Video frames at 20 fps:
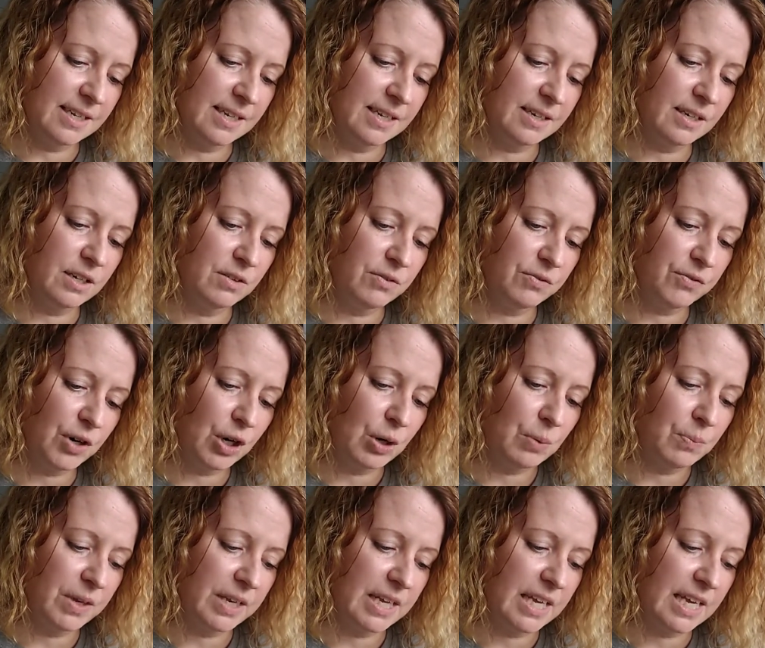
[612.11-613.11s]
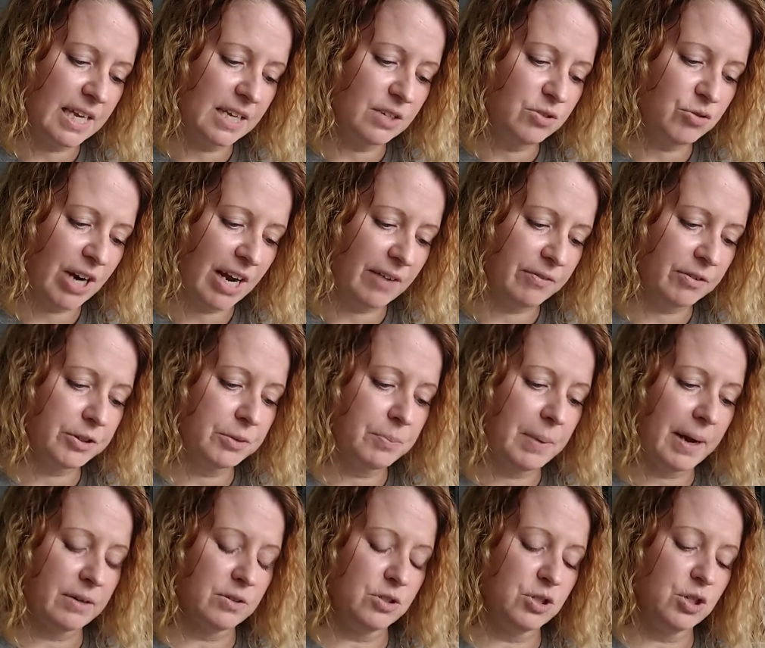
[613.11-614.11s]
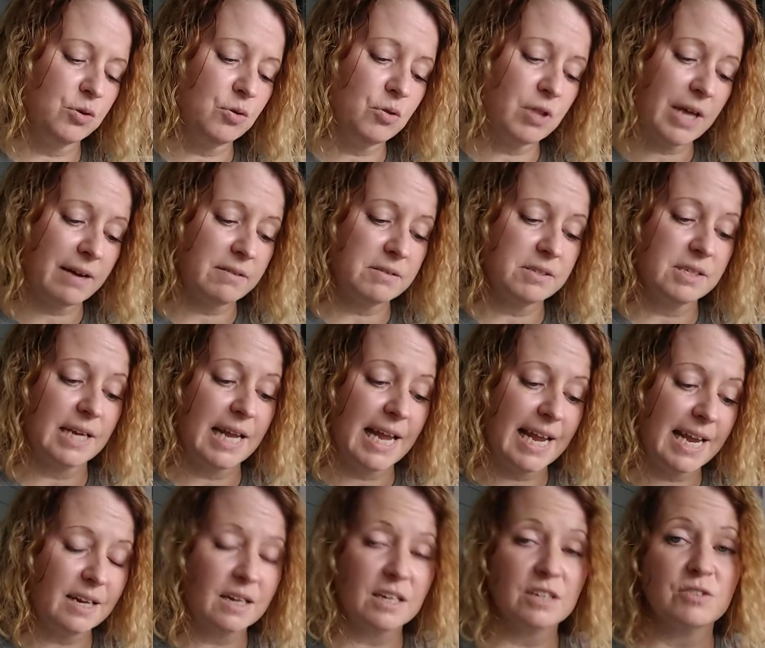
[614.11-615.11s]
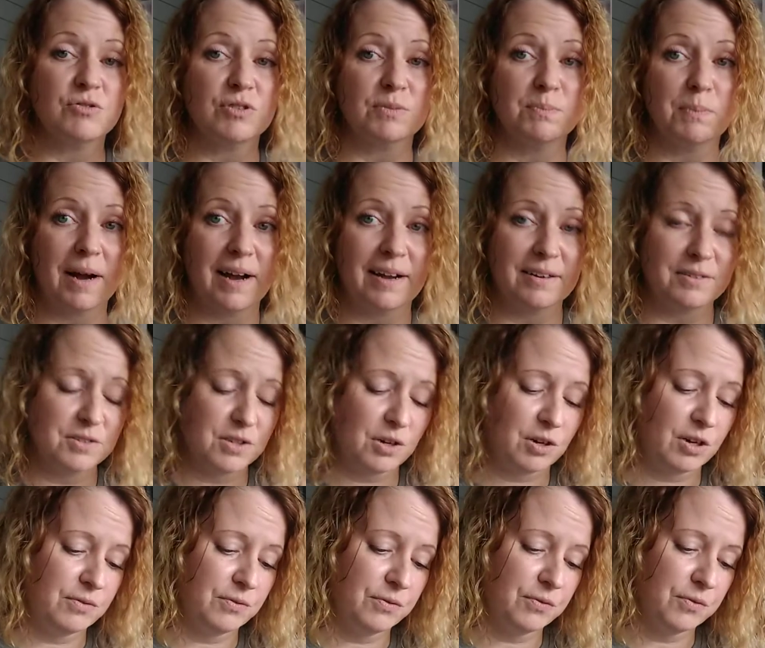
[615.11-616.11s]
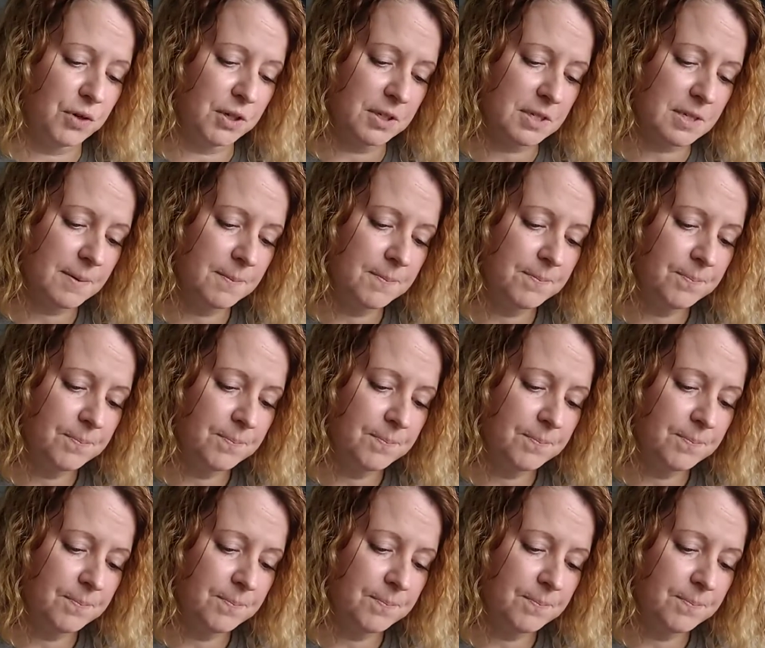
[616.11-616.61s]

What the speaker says: and confirmed that he had traveled about 2,800 miles on foot.